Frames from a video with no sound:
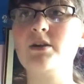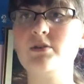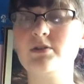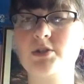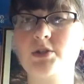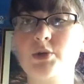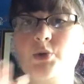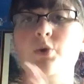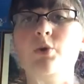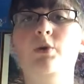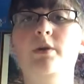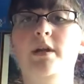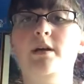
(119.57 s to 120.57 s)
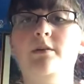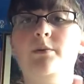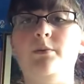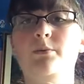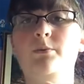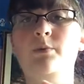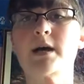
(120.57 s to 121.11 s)
got to the corner
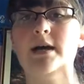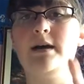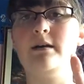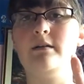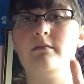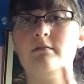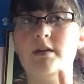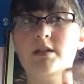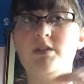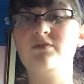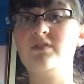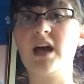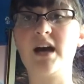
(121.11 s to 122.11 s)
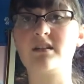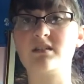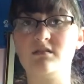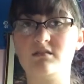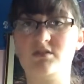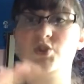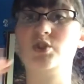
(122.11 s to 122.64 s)
where it's flat, it's